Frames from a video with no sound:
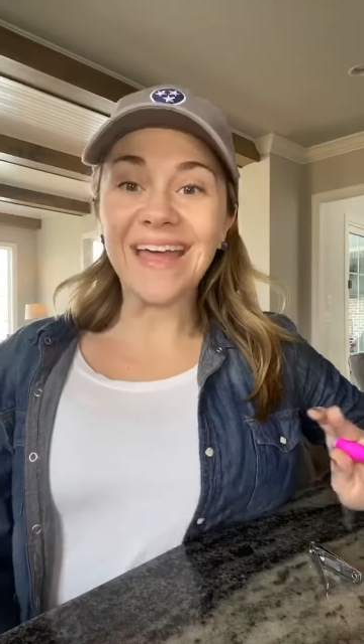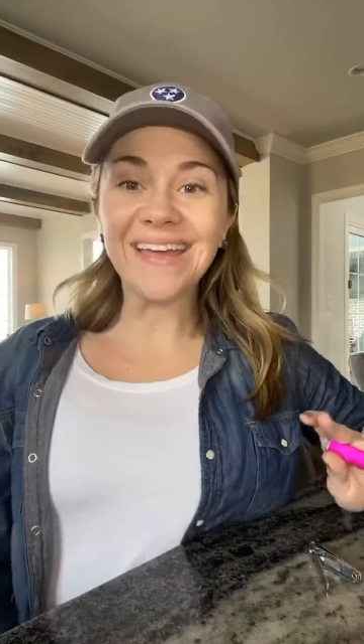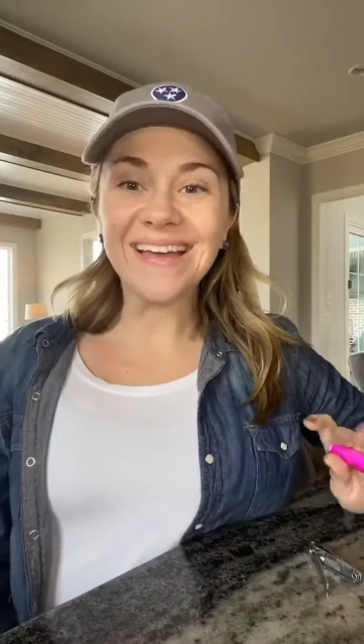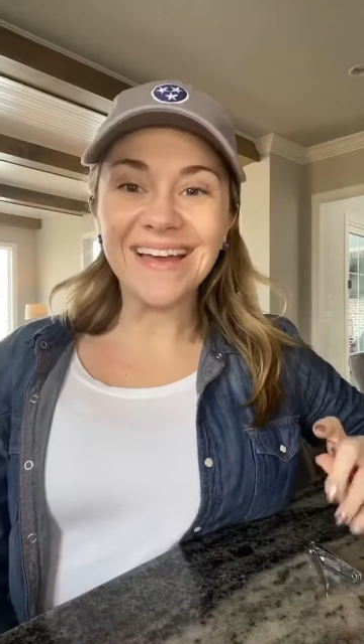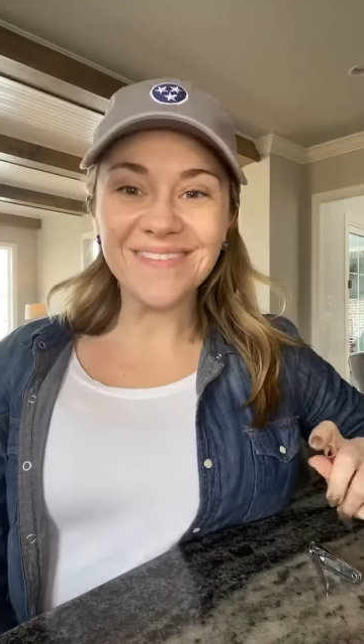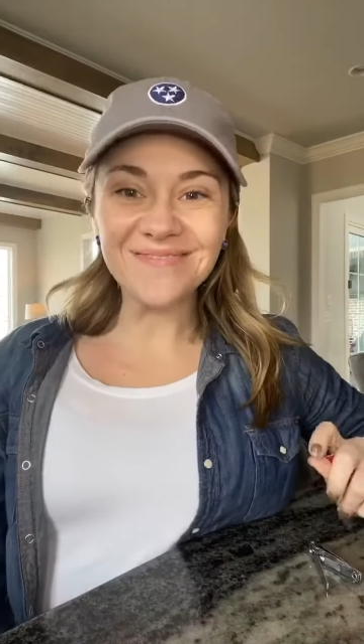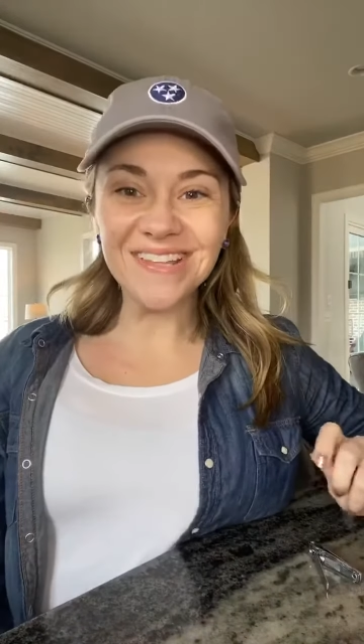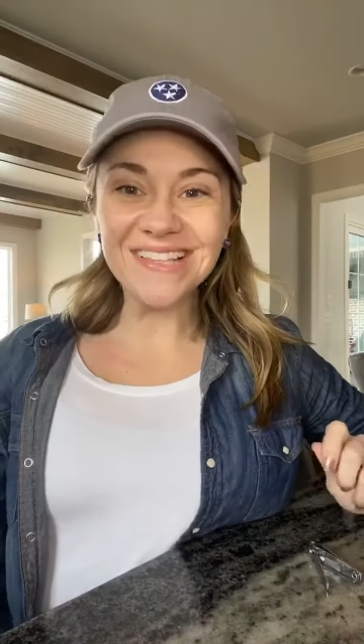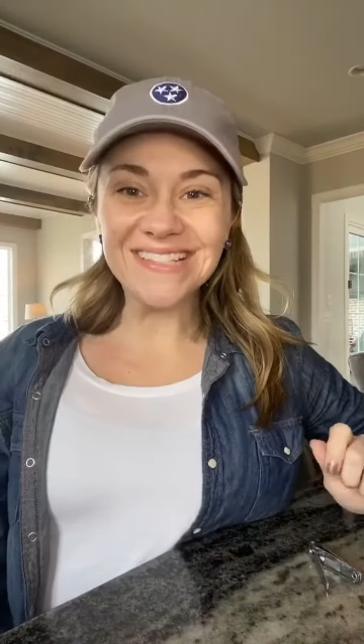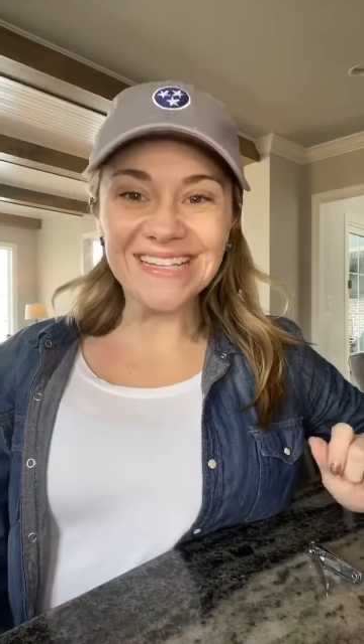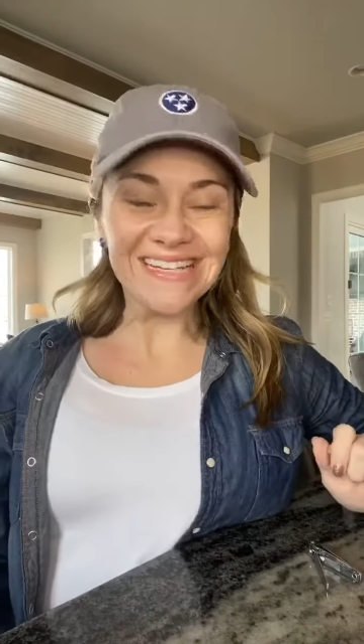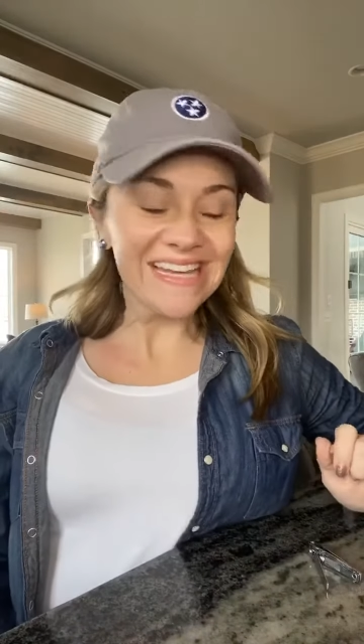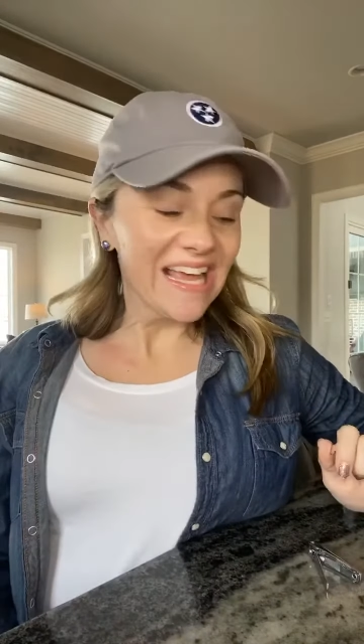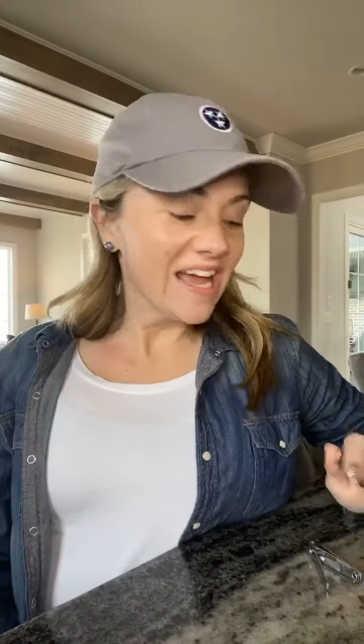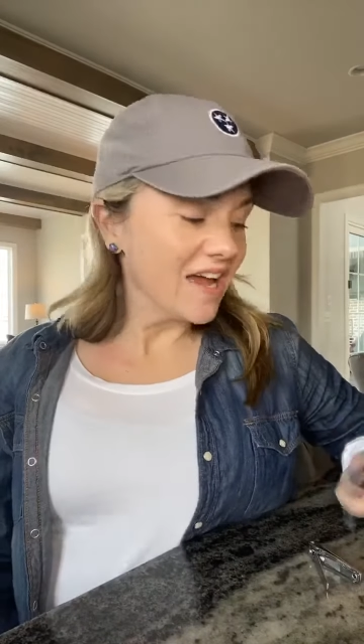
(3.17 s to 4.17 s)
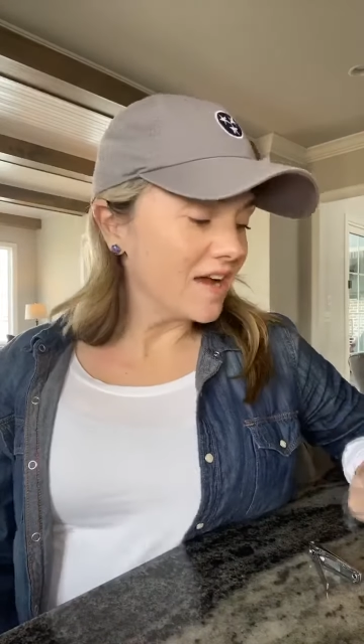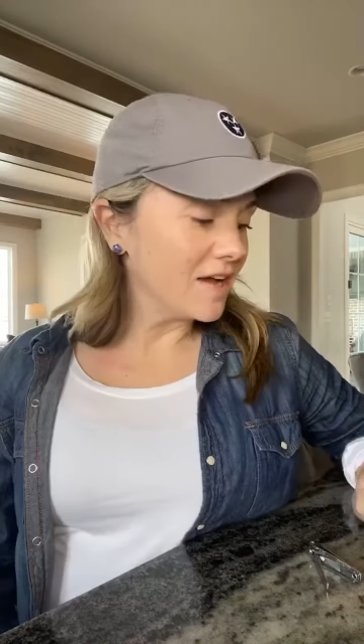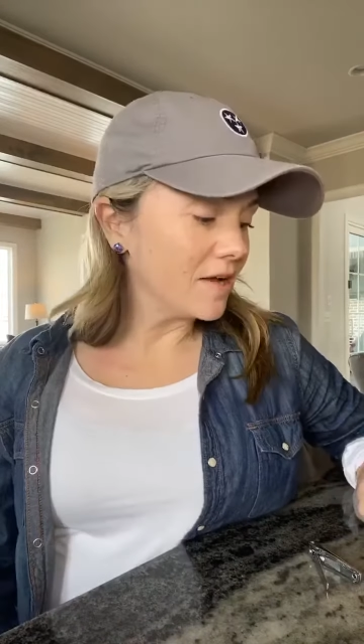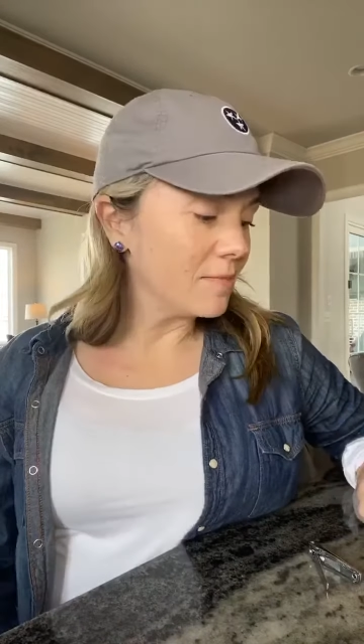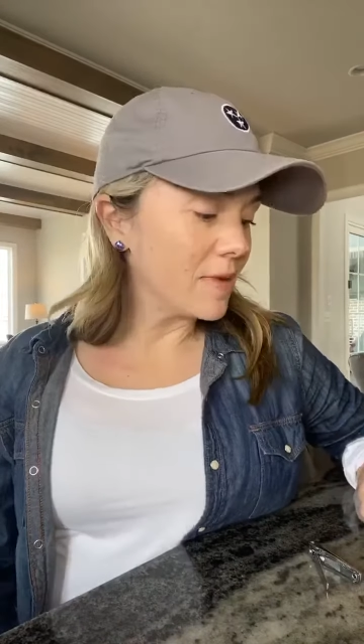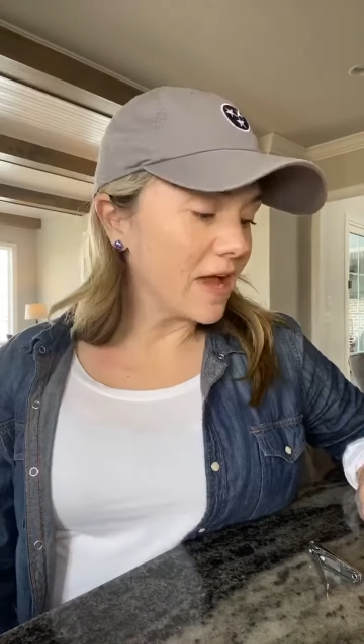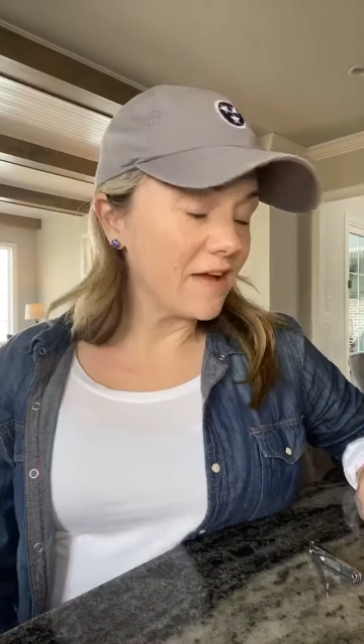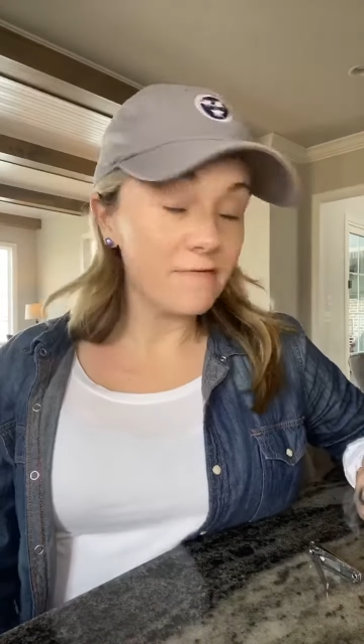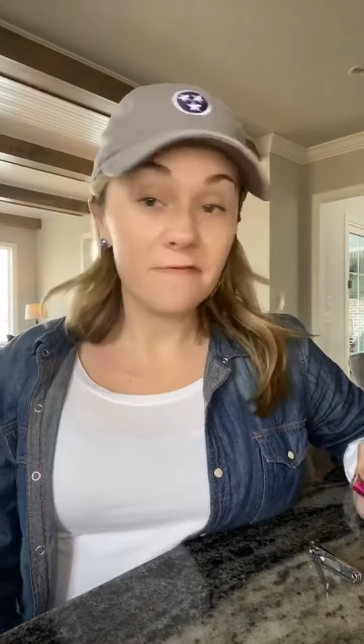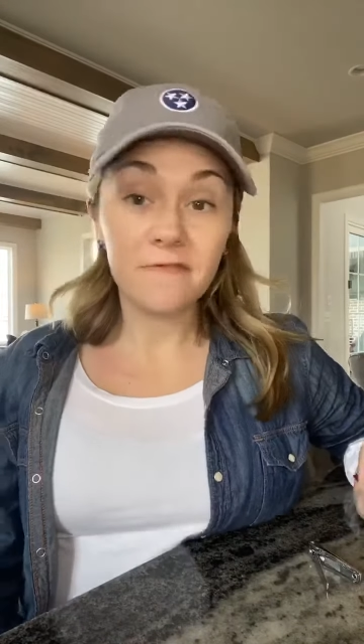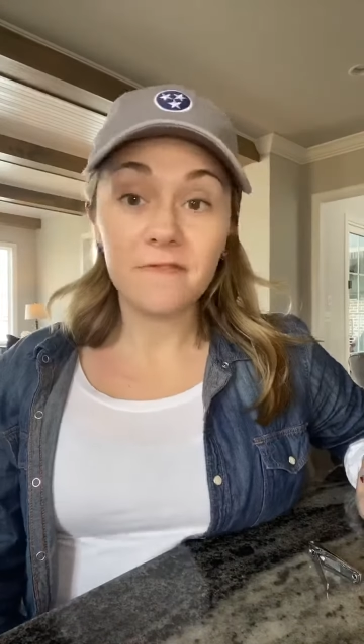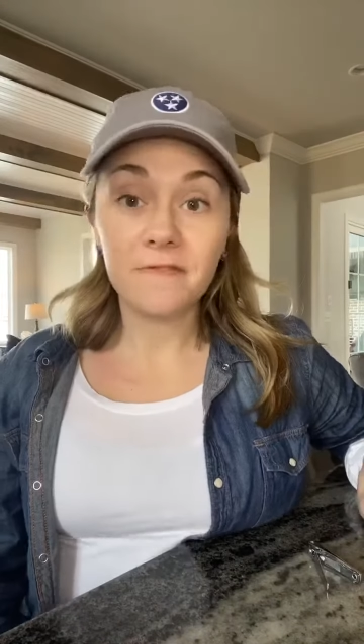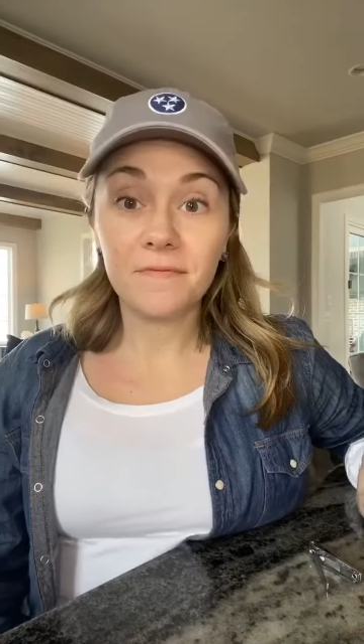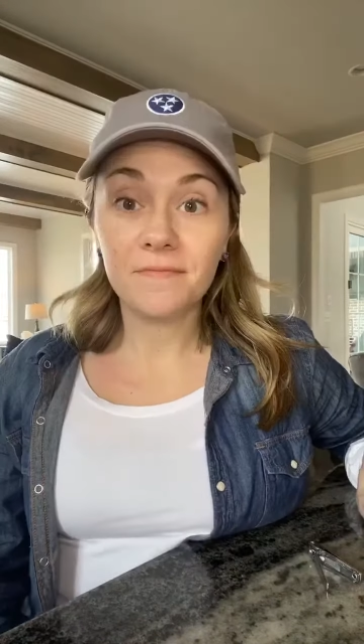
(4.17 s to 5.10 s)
I'm Lindsay. I've